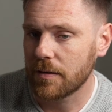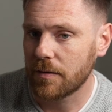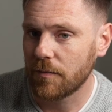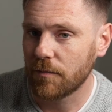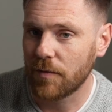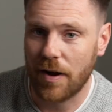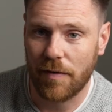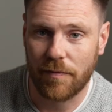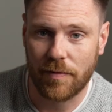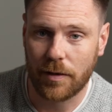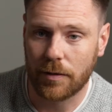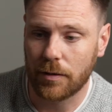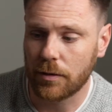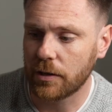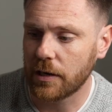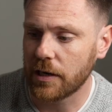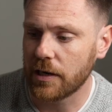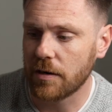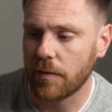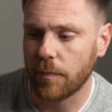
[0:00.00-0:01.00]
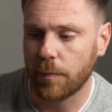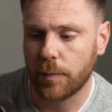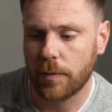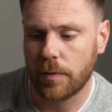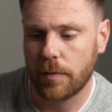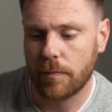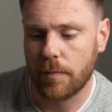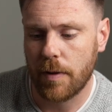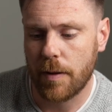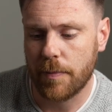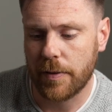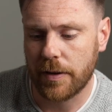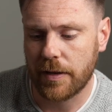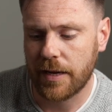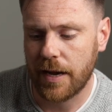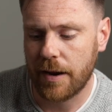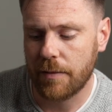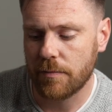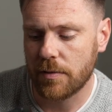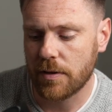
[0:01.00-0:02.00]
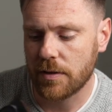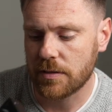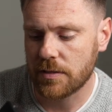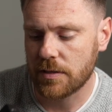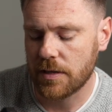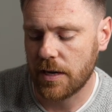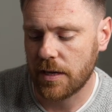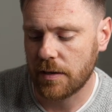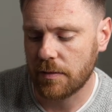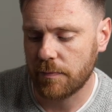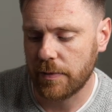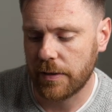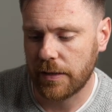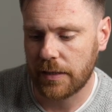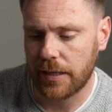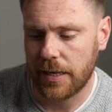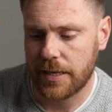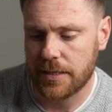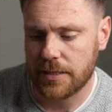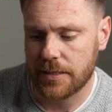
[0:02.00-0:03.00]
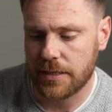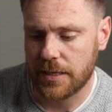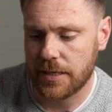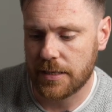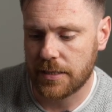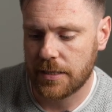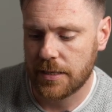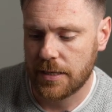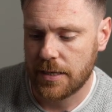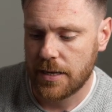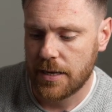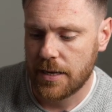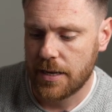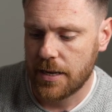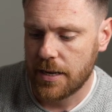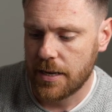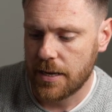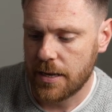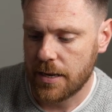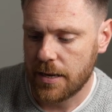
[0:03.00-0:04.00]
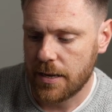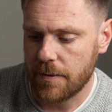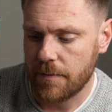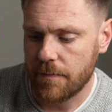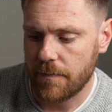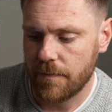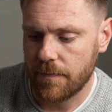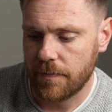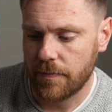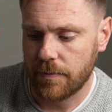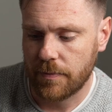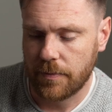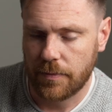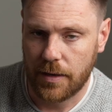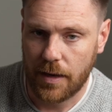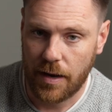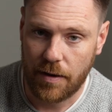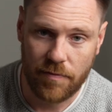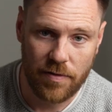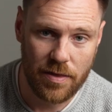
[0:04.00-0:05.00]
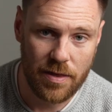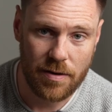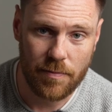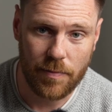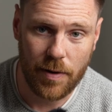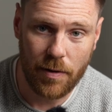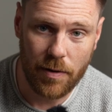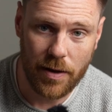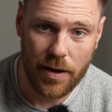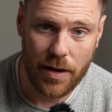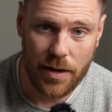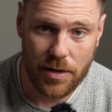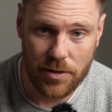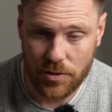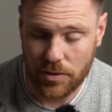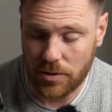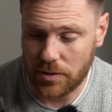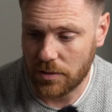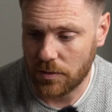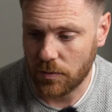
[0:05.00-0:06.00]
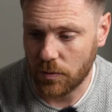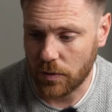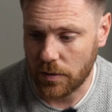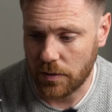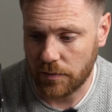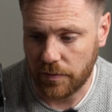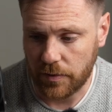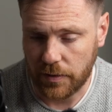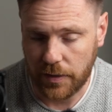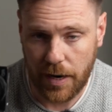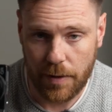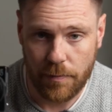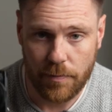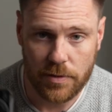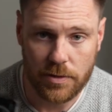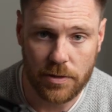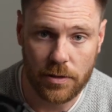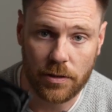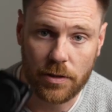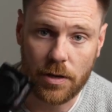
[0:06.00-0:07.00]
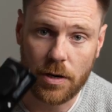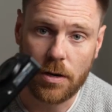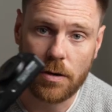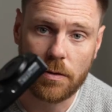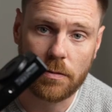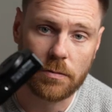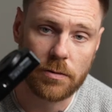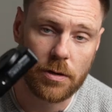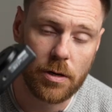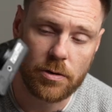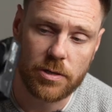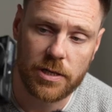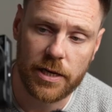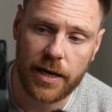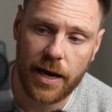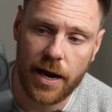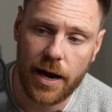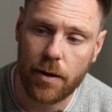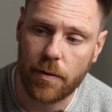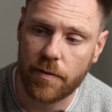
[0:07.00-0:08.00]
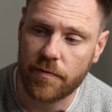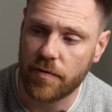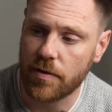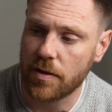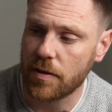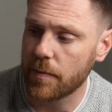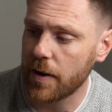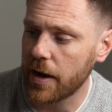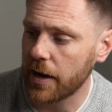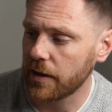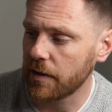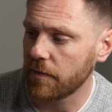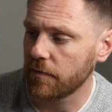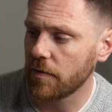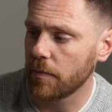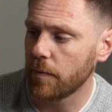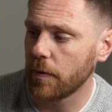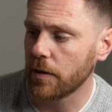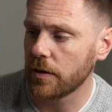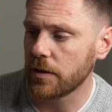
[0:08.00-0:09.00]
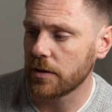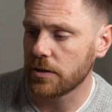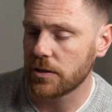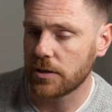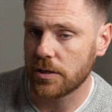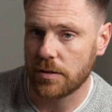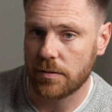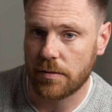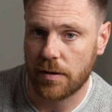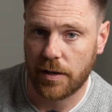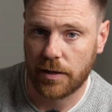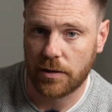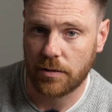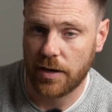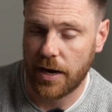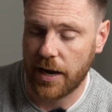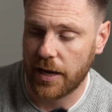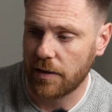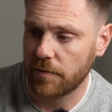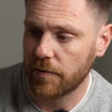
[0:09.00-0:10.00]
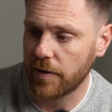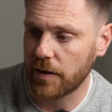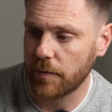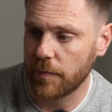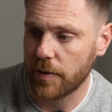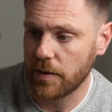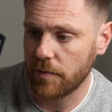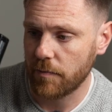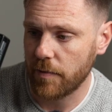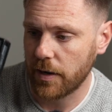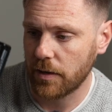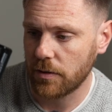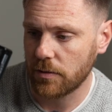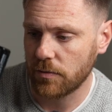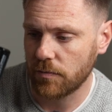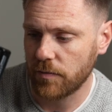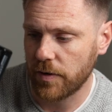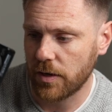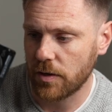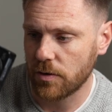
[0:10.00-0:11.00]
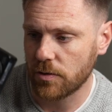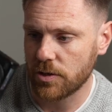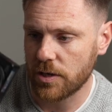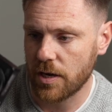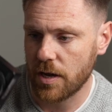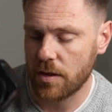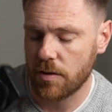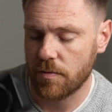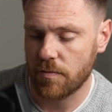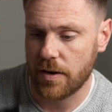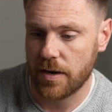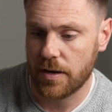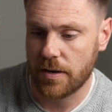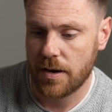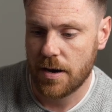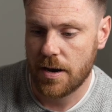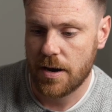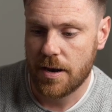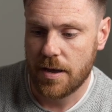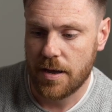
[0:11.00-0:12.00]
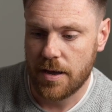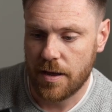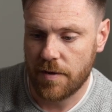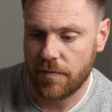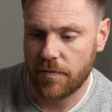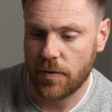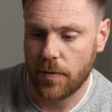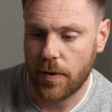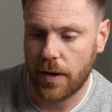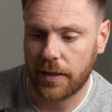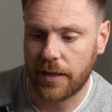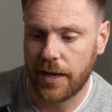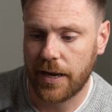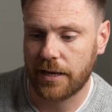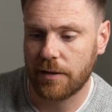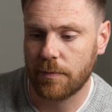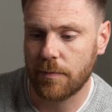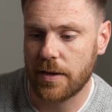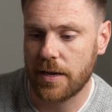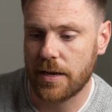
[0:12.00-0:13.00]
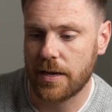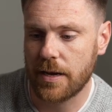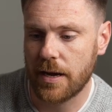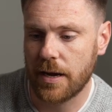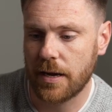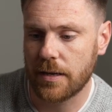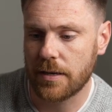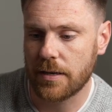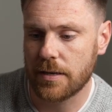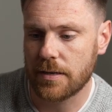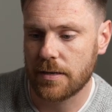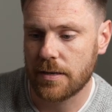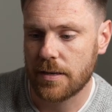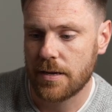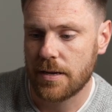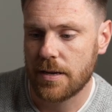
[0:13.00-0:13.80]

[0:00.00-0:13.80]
Rather than lugging up my big cameras and big lenses. Everything about it is just a wonderful camera. So go check it out. If you're in the market for a point and shoot, I could highly recommend the Ricoh GR3. If you are like me and